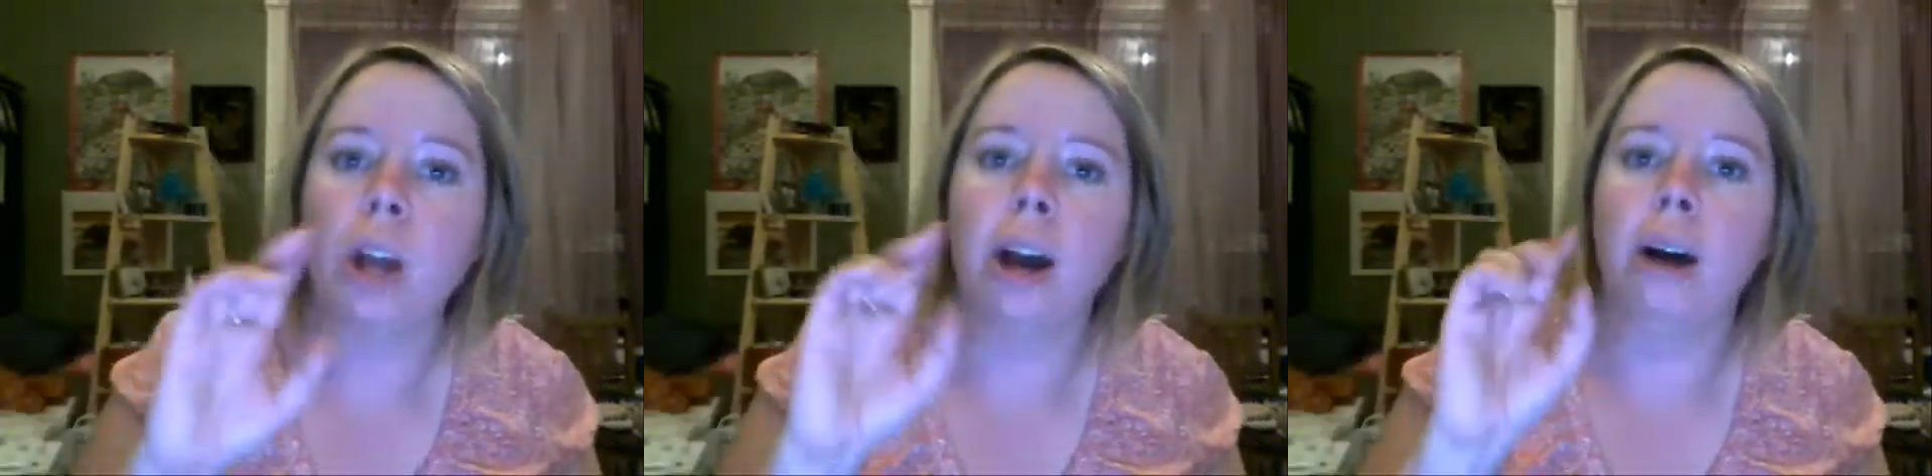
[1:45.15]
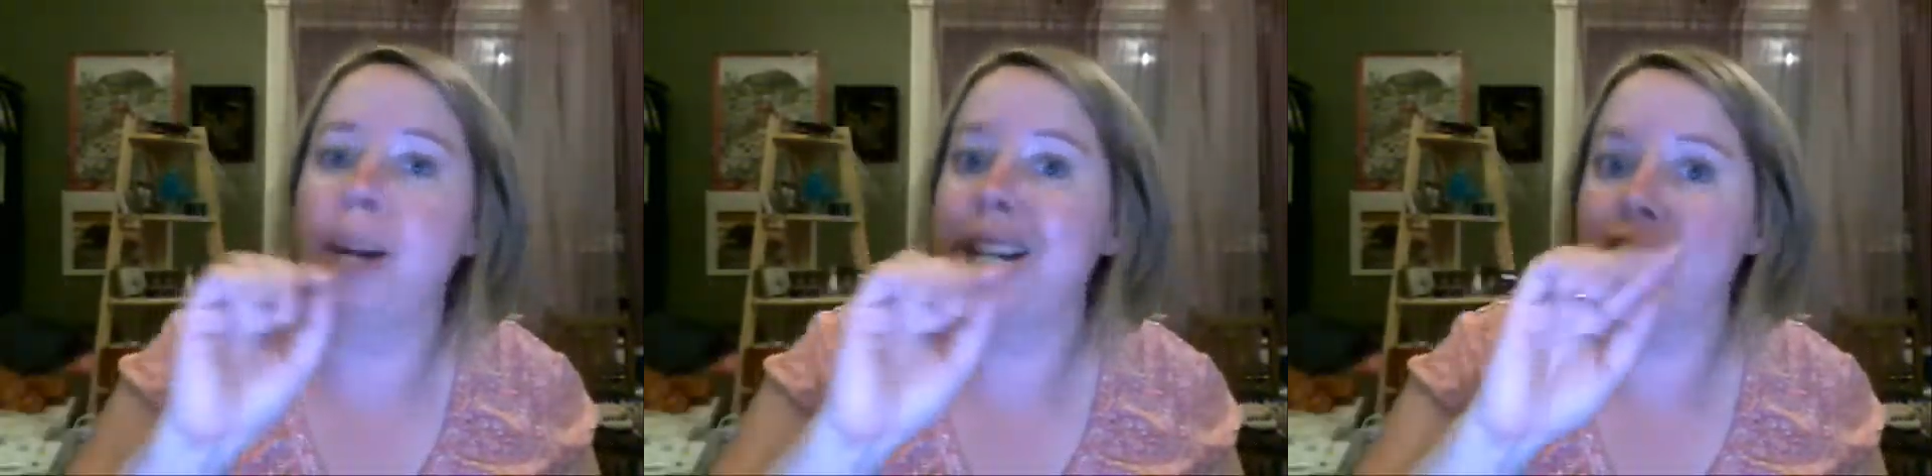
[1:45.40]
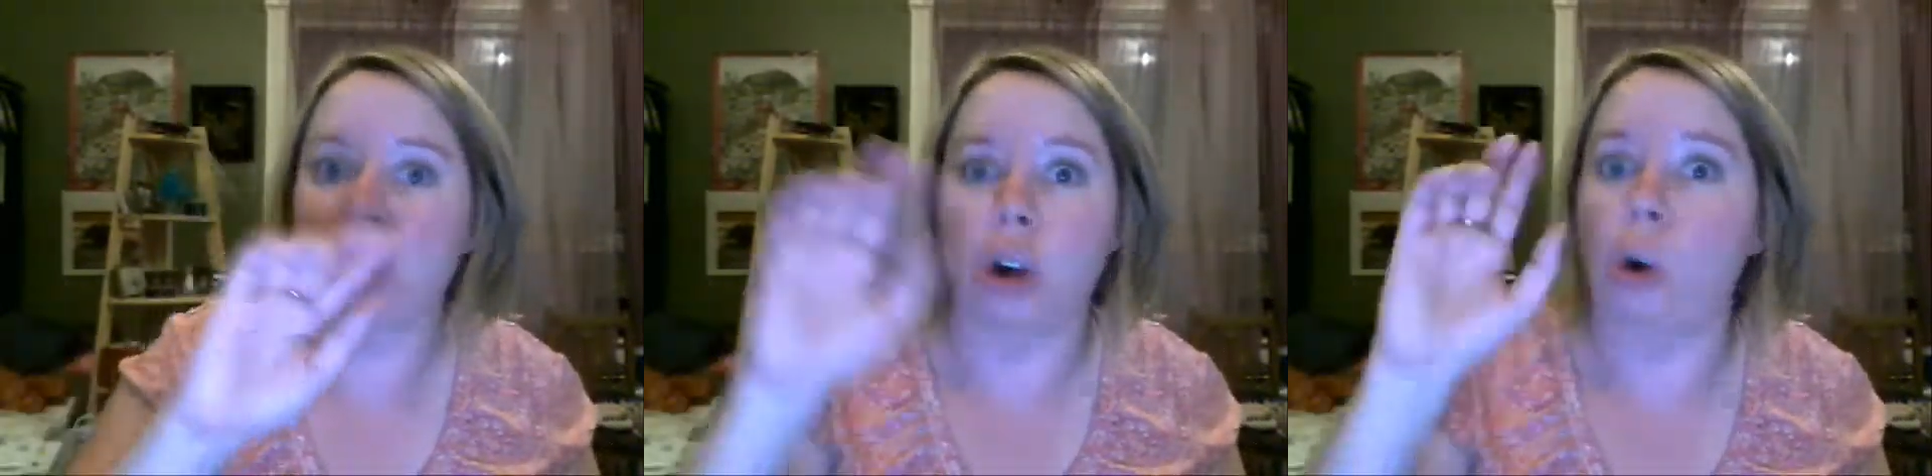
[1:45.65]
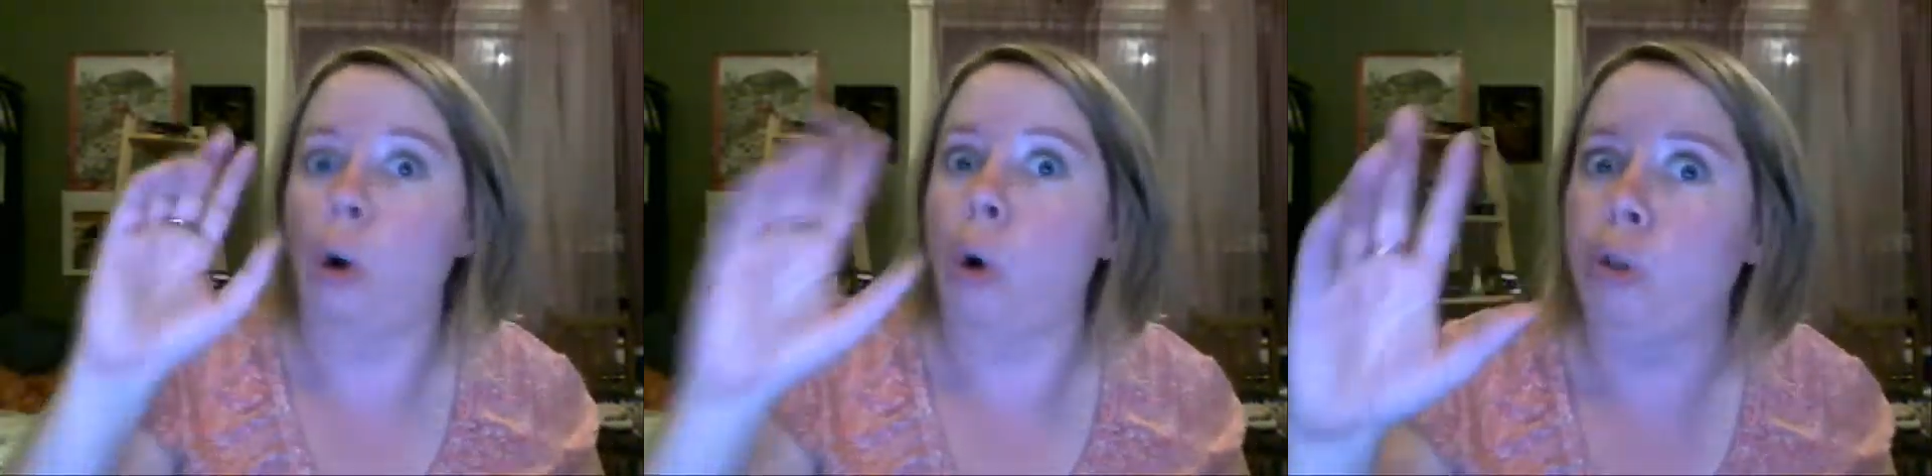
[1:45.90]
But it's
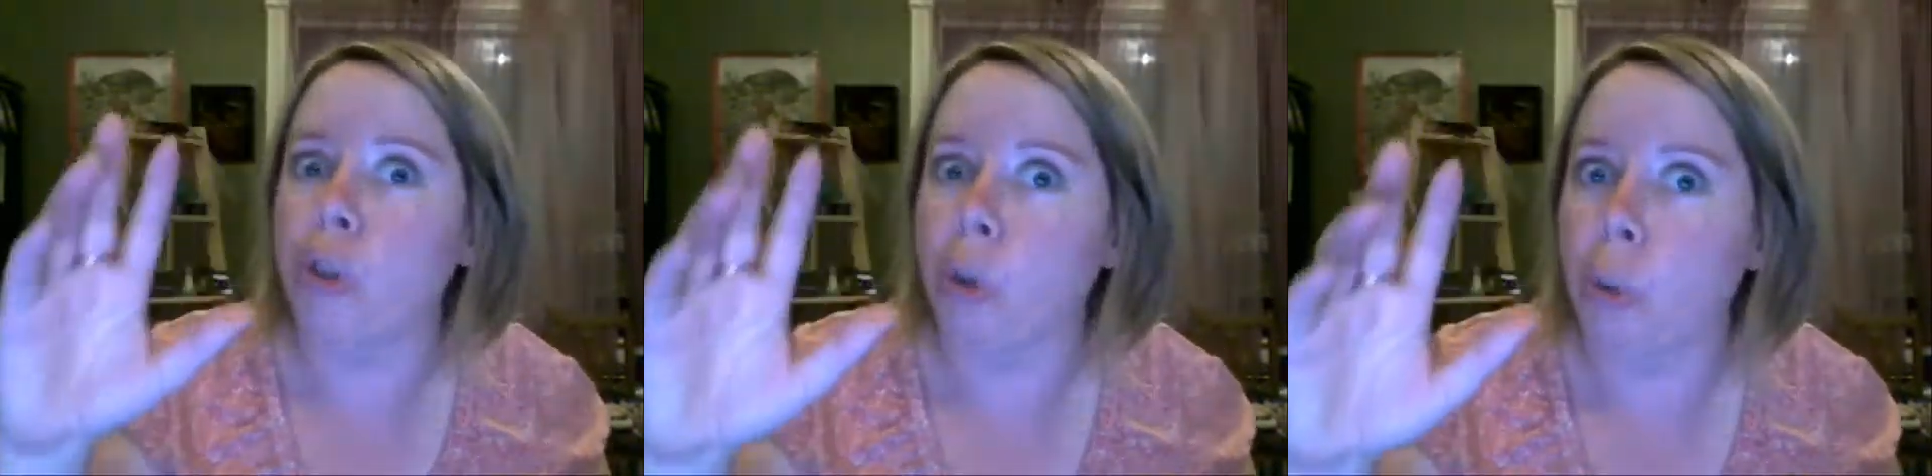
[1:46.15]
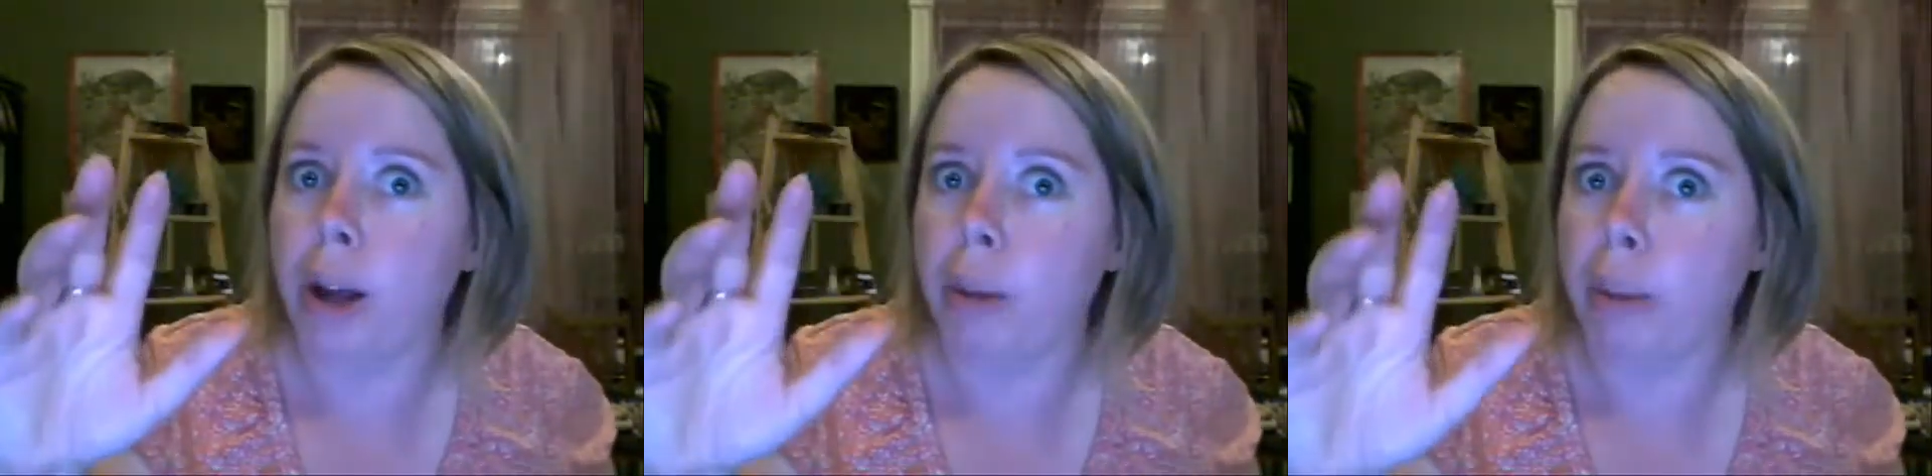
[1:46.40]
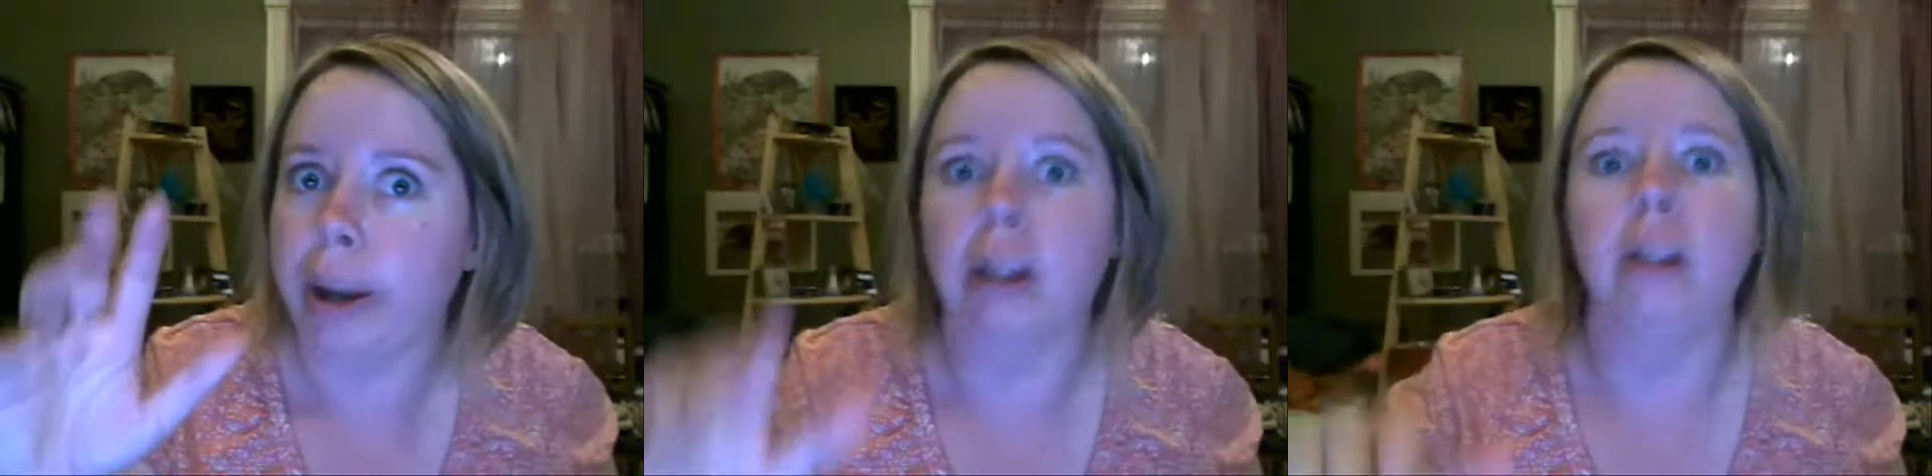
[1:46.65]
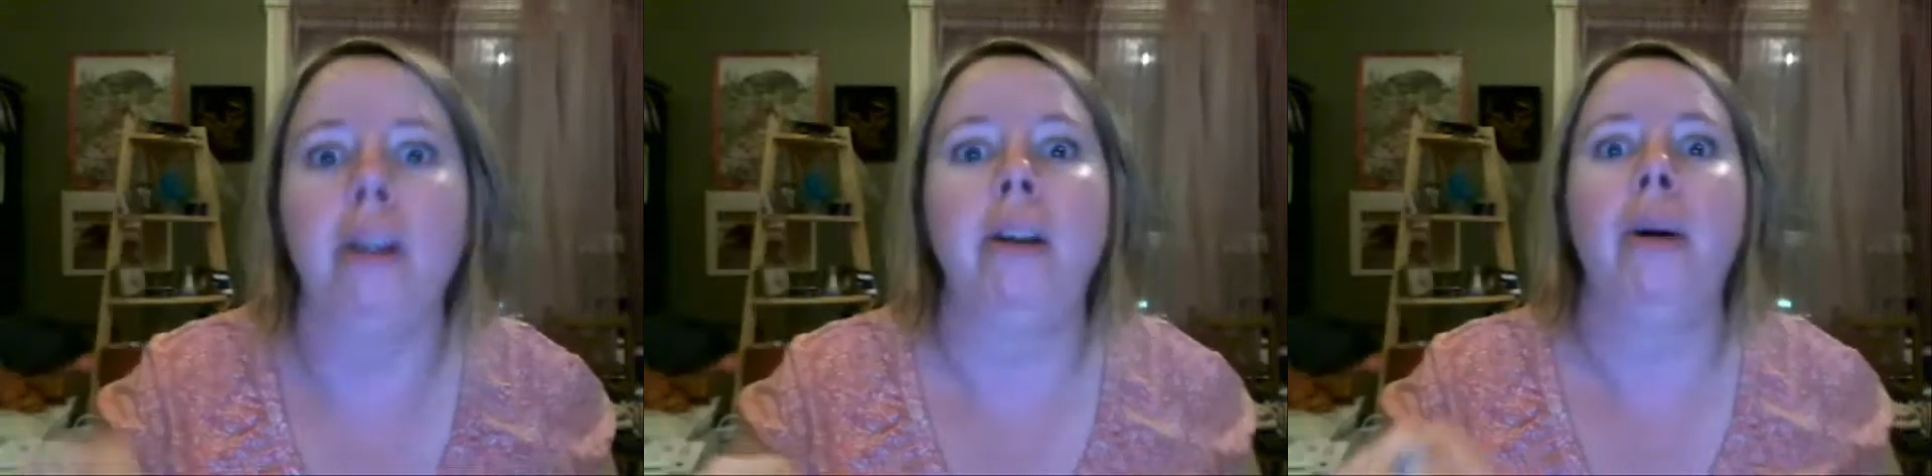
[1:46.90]
not overwhelming.